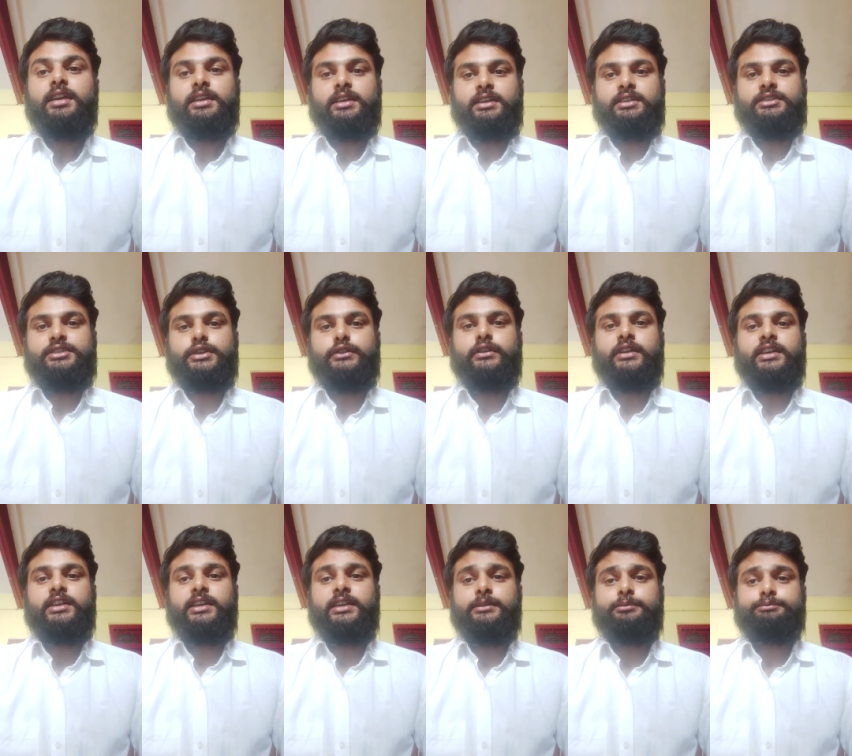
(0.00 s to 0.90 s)

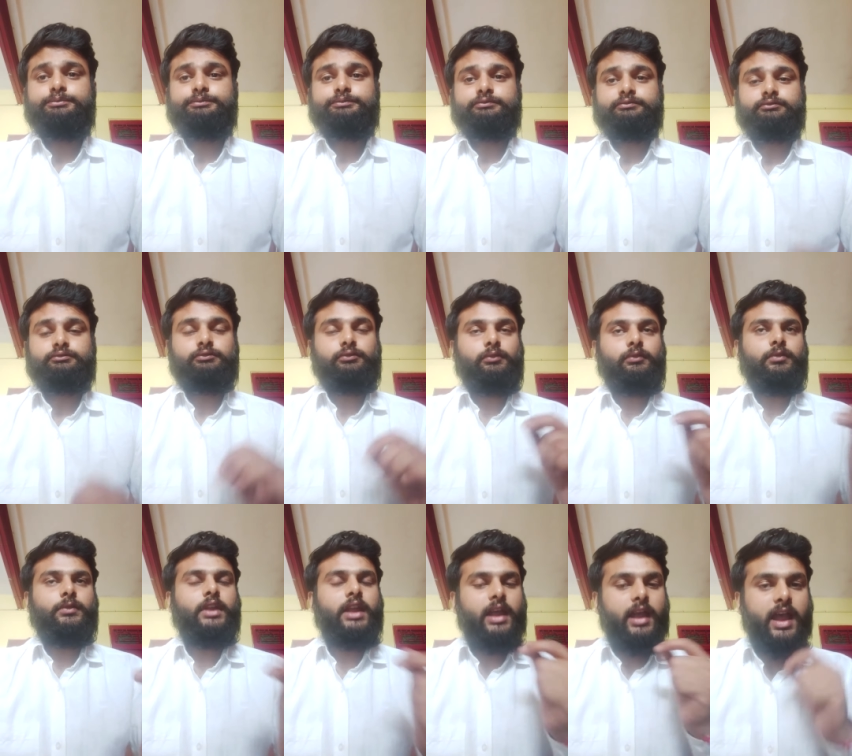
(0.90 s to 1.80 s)
Consequently,
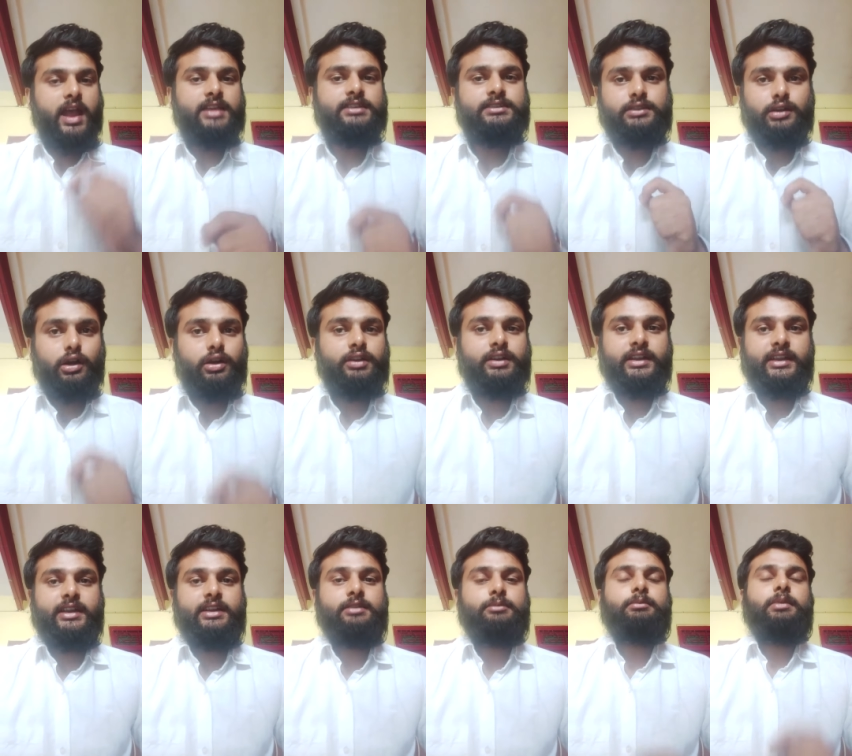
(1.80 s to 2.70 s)
as on
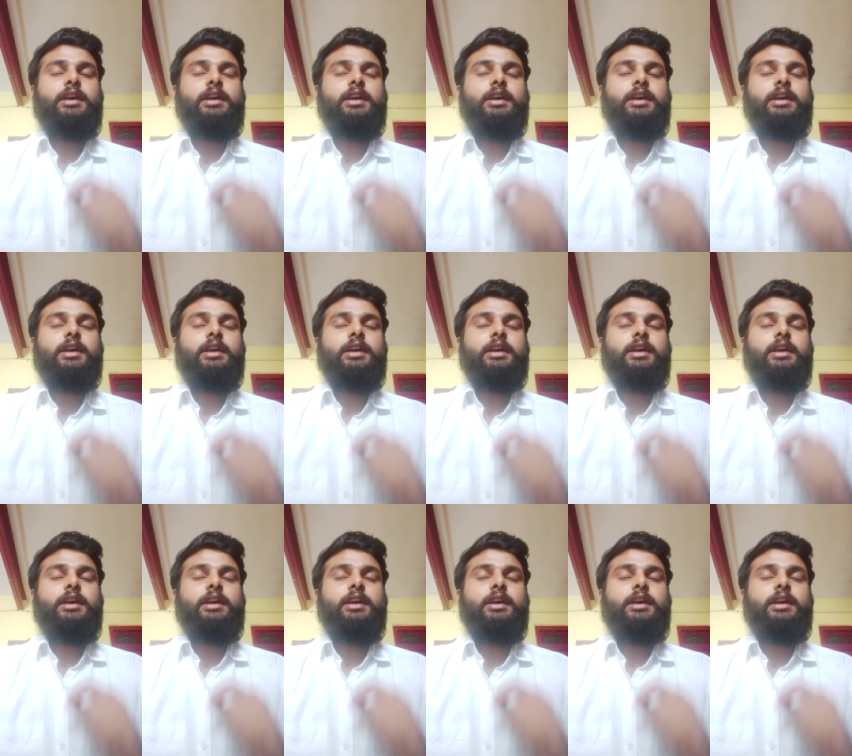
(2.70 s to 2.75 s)
date,